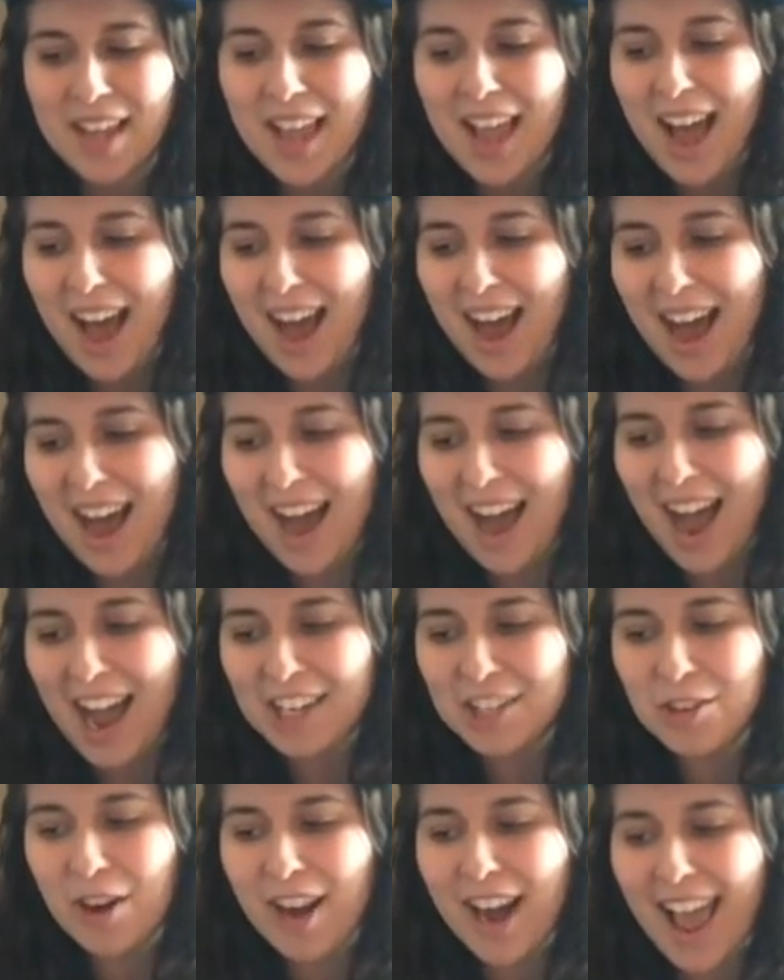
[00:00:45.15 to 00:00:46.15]
Uh,
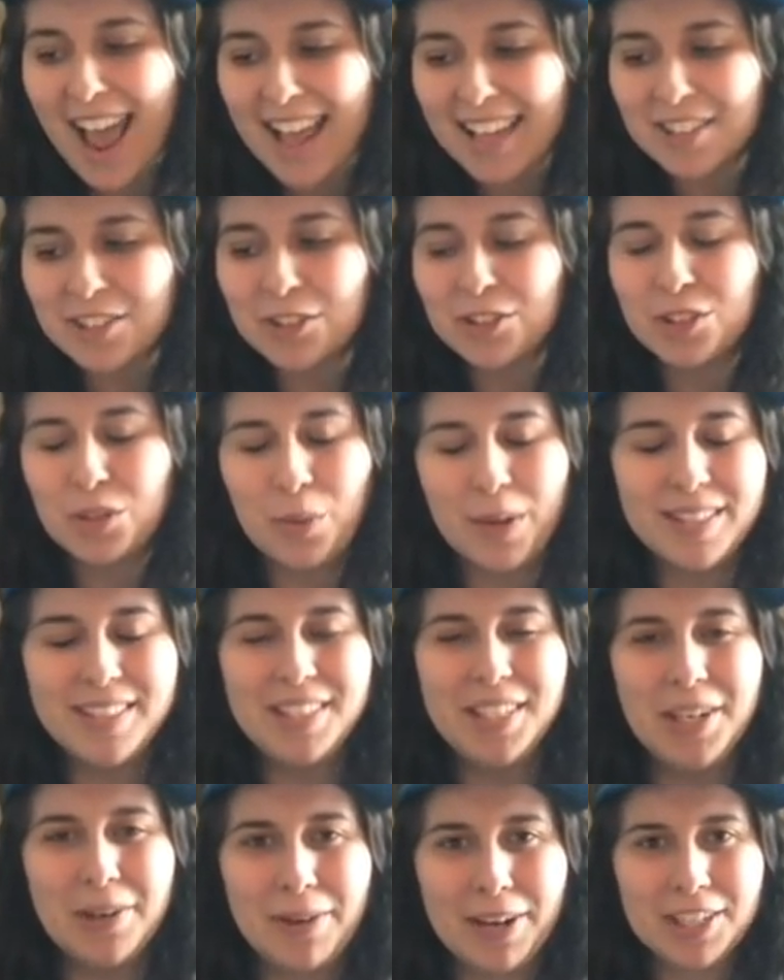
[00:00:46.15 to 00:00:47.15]
I try to answer
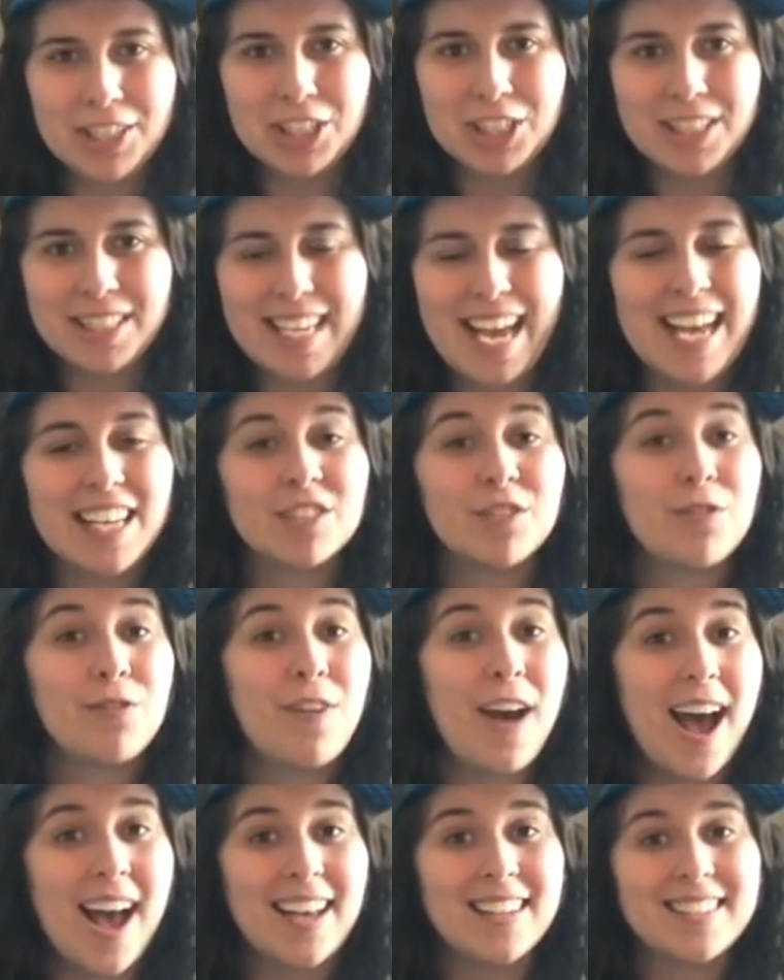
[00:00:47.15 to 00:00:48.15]
20 questions as
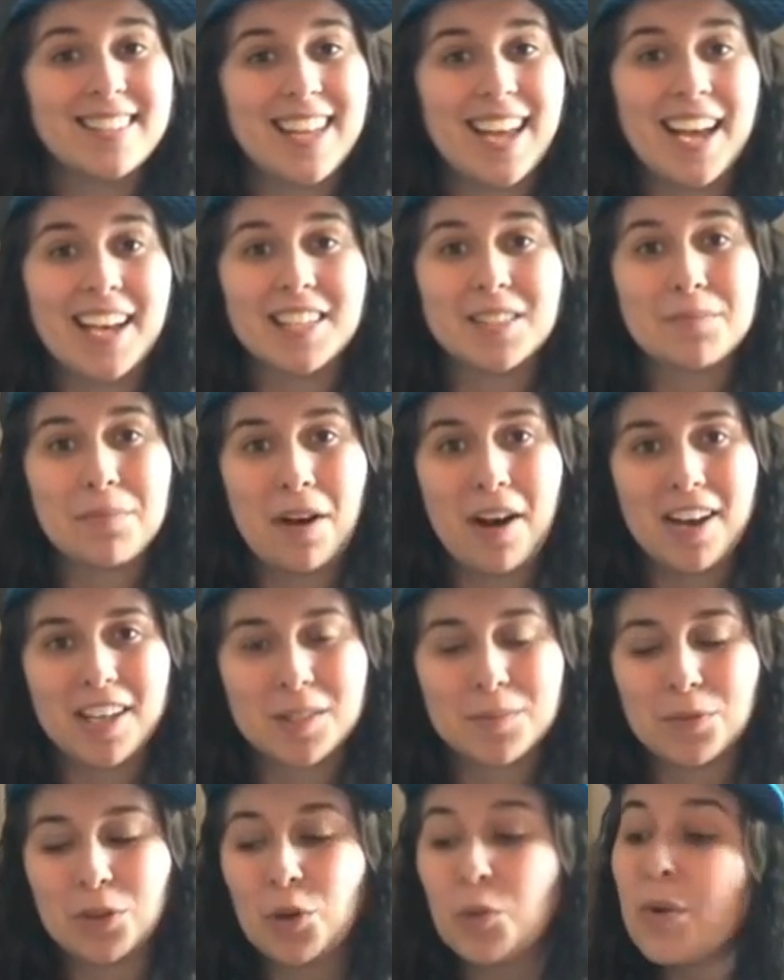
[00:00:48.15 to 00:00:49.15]
fast as
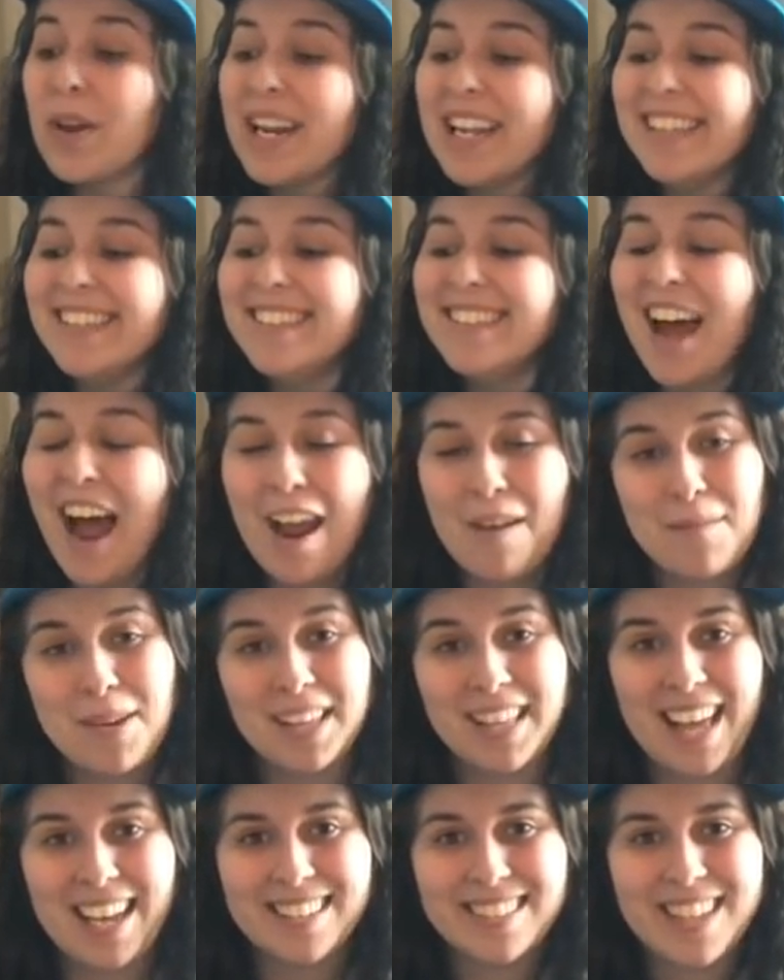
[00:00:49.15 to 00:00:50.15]
possible. We didn't time
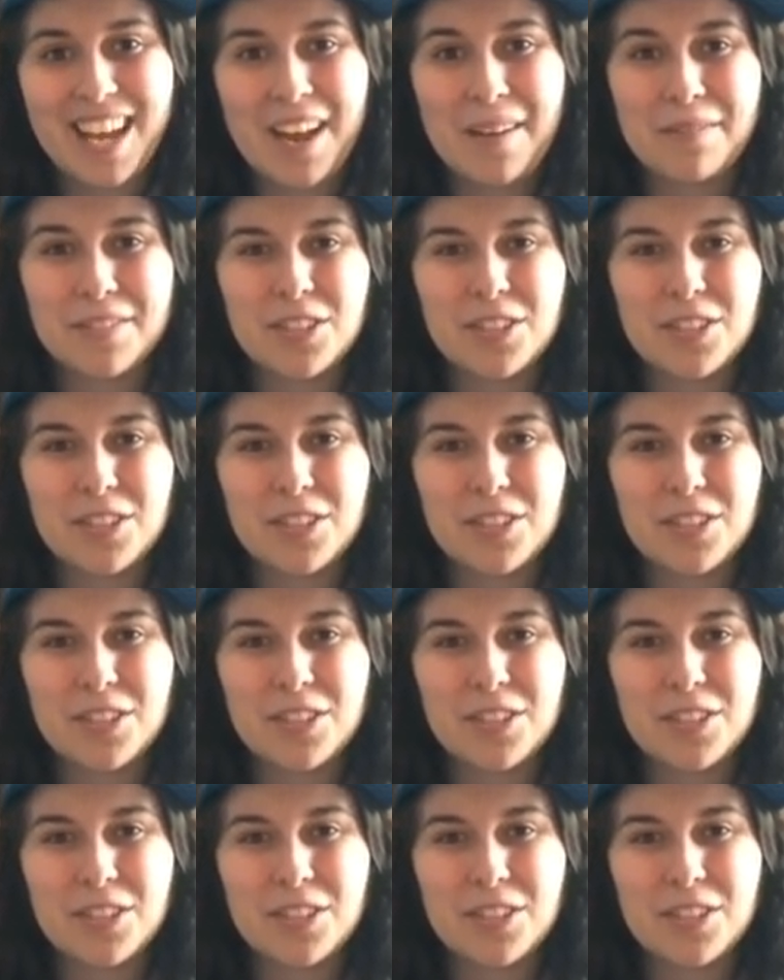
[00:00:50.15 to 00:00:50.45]
it last time.